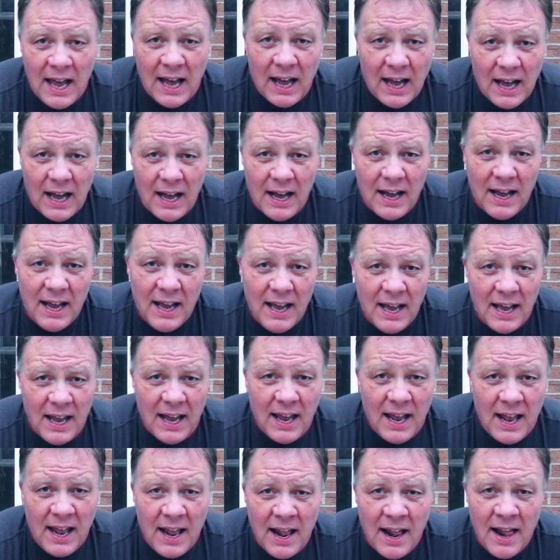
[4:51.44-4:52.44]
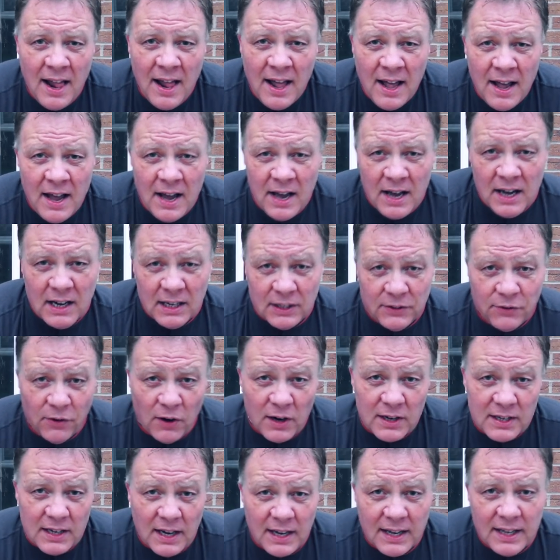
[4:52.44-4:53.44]
As far
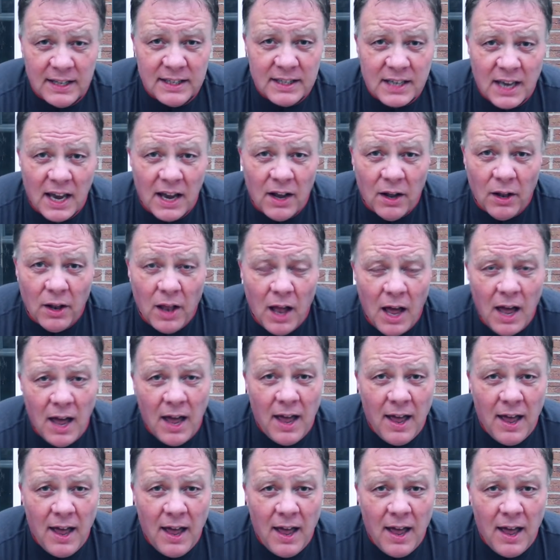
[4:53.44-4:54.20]
as I can tell,